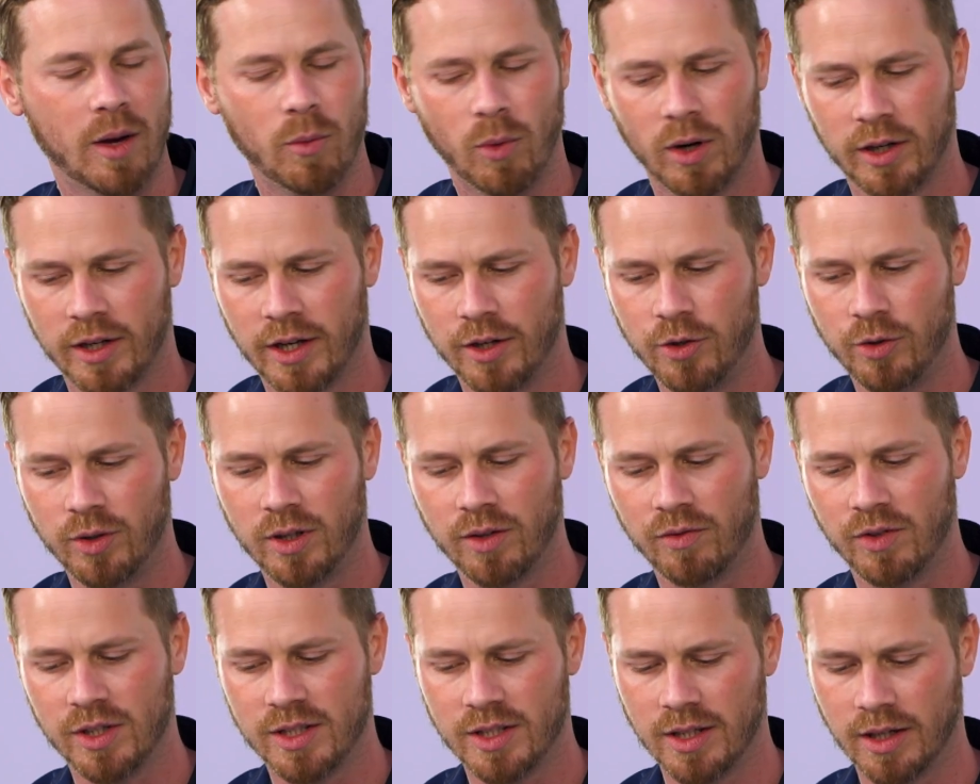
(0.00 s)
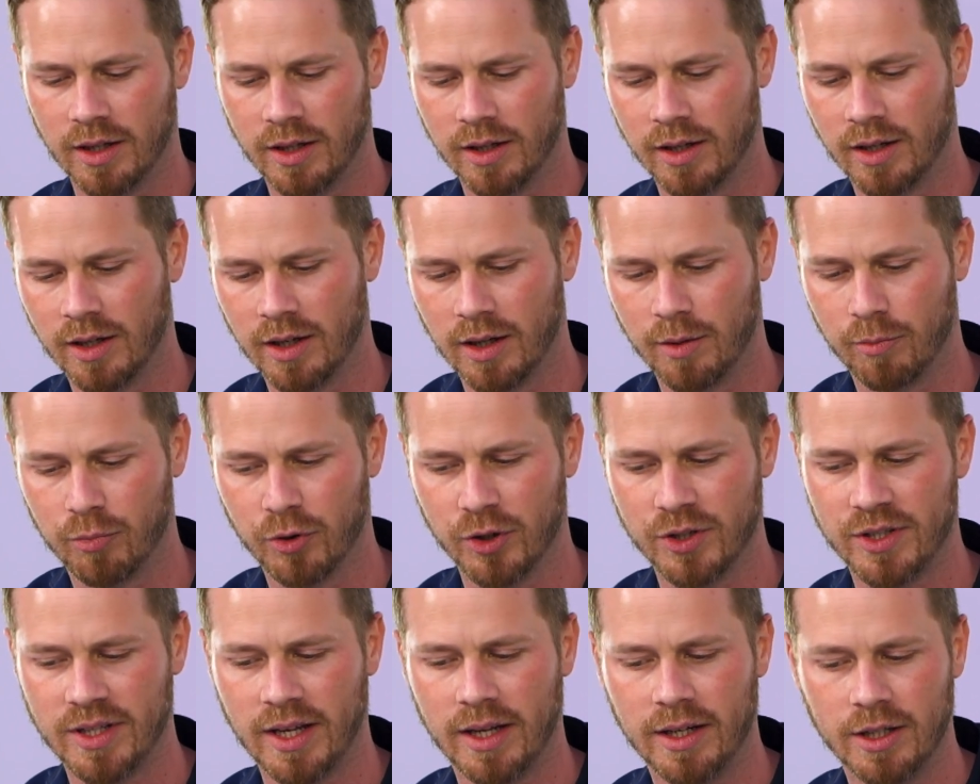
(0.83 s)
and what can you give us a
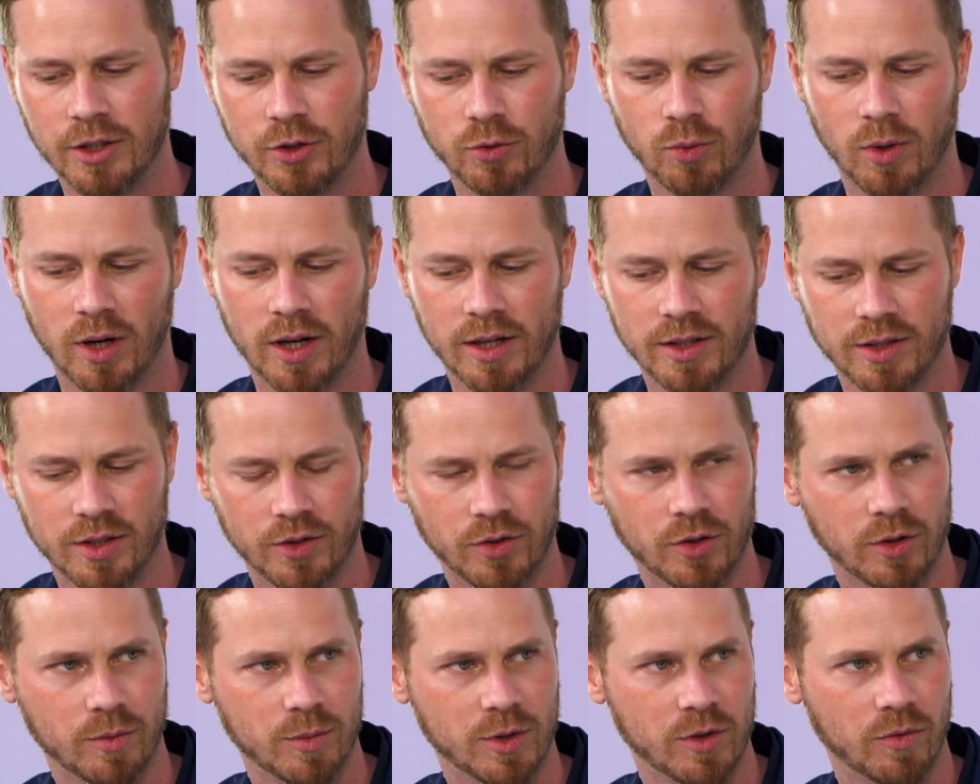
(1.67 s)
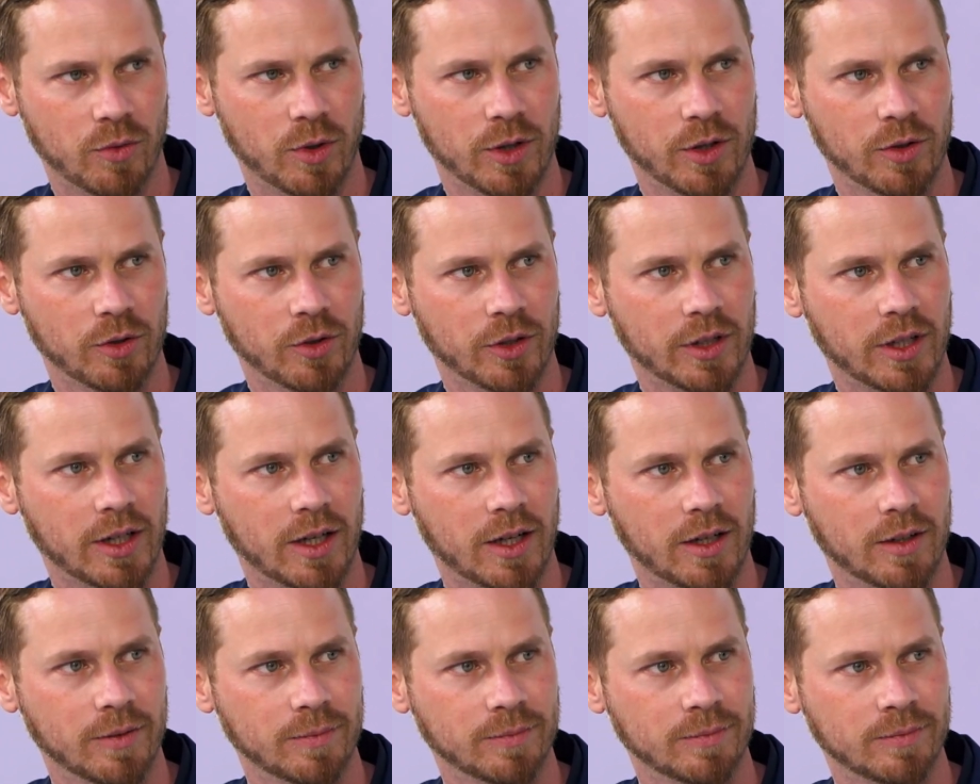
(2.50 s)
percentage-wise in terms of what you're looking
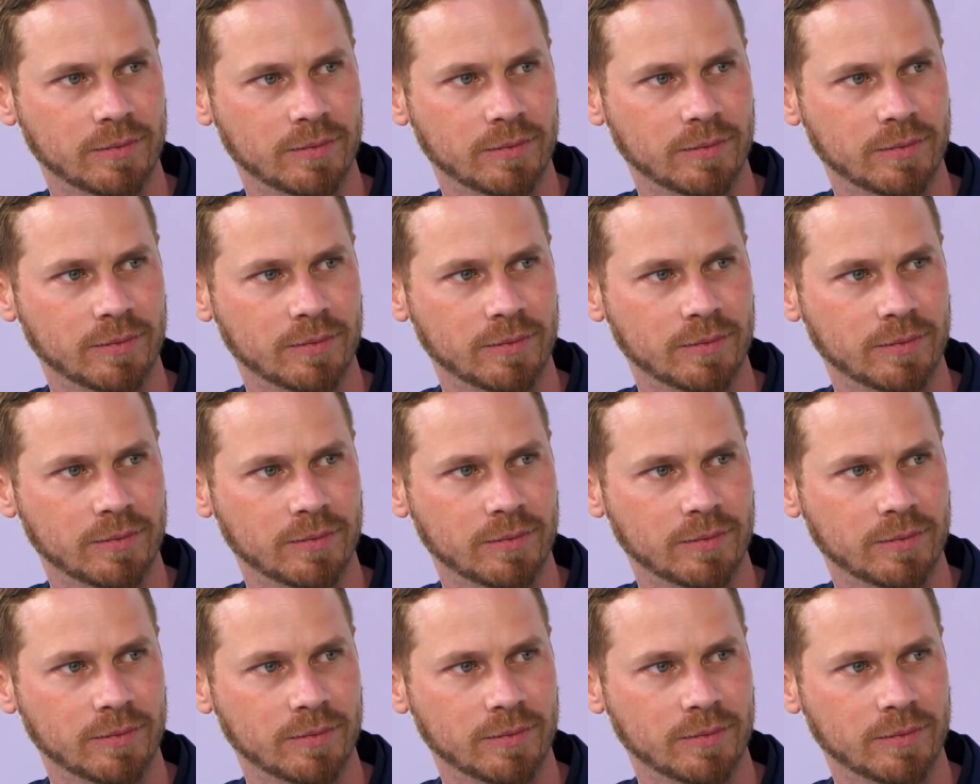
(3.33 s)
at?